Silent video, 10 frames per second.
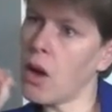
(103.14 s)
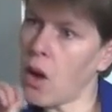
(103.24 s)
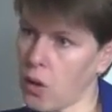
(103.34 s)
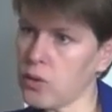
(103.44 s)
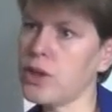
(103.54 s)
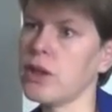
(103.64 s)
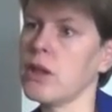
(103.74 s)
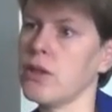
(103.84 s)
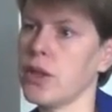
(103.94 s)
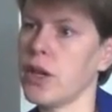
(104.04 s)
onto the
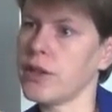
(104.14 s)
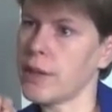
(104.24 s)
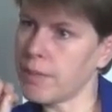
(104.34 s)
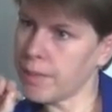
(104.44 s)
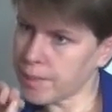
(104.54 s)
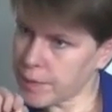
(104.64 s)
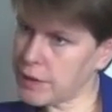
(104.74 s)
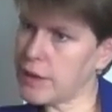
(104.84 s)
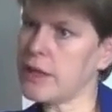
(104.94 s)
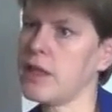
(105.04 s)
glucose. It
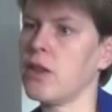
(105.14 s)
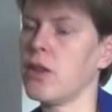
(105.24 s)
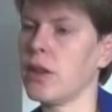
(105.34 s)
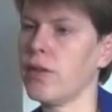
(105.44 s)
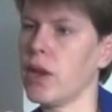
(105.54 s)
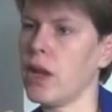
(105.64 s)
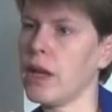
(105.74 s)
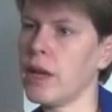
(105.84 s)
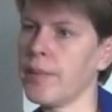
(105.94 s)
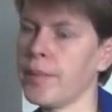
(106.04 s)
sticks it on, if you
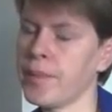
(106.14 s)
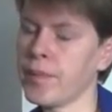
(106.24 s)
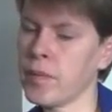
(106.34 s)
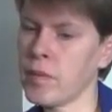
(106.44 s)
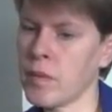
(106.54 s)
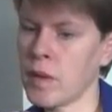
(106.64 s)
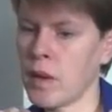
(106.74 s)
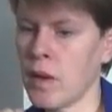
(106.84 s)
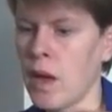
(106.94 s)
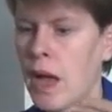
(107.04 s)
like.
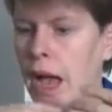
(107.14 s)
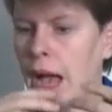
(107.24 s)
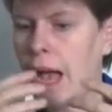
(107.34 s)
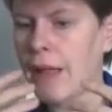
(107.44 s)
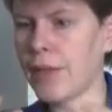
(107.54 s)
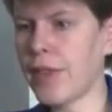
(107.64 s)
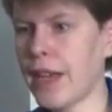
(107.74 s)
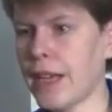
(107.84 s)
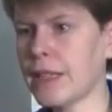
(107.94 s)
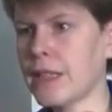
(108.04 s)
And
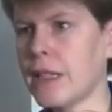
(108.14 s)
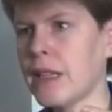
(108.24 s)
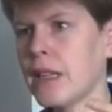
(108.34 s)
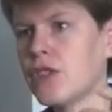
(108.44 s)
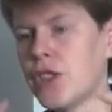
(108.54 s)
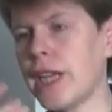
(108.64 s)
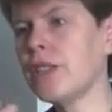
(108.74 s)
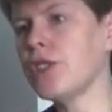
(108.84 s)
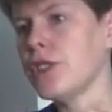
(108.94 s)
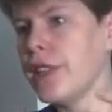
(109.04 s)
that
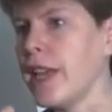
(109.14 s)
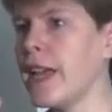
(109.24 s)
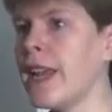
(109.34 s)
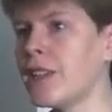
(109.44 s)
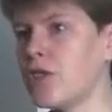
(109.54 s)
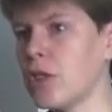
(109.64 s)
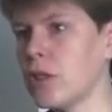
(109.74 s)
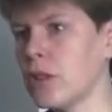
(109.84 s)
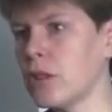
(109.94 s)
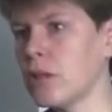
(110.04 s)
changes the
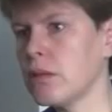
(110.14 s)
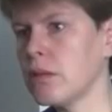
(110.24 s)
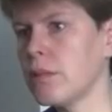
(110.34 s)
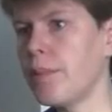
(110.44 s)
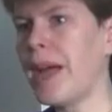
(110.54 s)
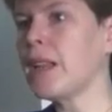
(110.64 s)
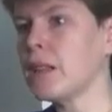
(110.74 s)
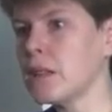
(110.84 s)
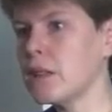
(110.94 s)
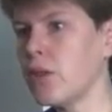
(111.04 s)
electrical
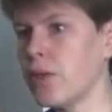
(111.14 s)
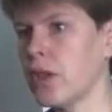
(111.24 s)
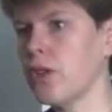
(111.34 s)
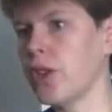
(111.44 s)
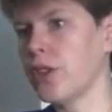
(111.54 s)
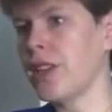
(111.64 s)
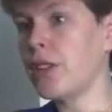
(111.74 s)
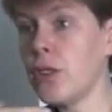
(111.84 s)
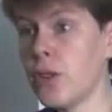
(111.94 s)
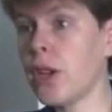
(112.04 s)
balance of the glucose. Now,
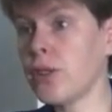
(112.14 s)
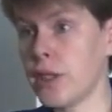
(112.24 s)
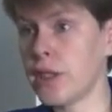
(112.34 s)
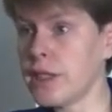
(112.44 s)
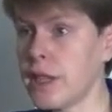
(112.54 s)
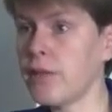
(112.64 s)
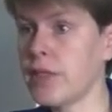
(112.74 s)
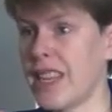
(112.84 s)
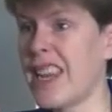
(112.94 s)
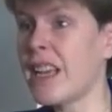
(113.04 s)
glucose in itself
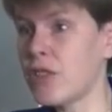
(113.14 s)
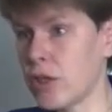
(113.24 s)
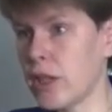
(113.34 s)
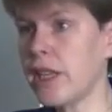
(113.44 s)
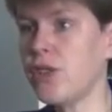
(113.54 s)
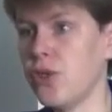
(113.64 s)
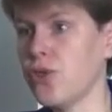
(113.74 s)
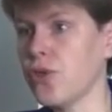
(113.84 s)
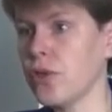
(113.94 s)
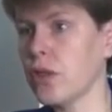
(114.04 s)
is electrically
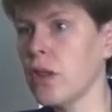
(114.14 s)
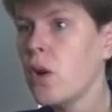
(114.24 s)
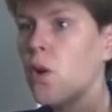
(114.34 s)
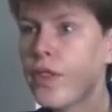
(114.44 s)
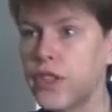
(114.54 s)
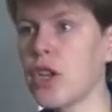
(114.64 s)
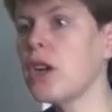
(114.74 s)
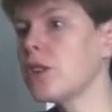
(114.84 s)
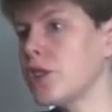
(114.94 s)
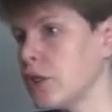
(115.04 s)
neutral. The
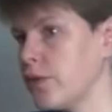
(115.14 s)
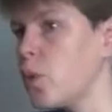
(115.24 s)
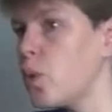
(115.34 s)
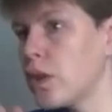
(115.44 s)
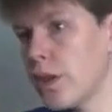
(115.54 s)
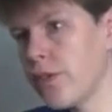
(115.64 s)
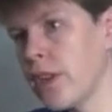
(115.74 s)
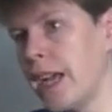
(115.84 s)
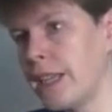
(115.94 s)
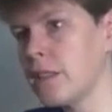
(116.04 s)
charges of all the different
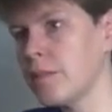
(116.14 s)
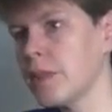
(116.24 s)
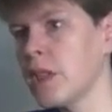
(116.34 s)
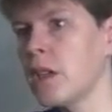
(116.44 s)
atoms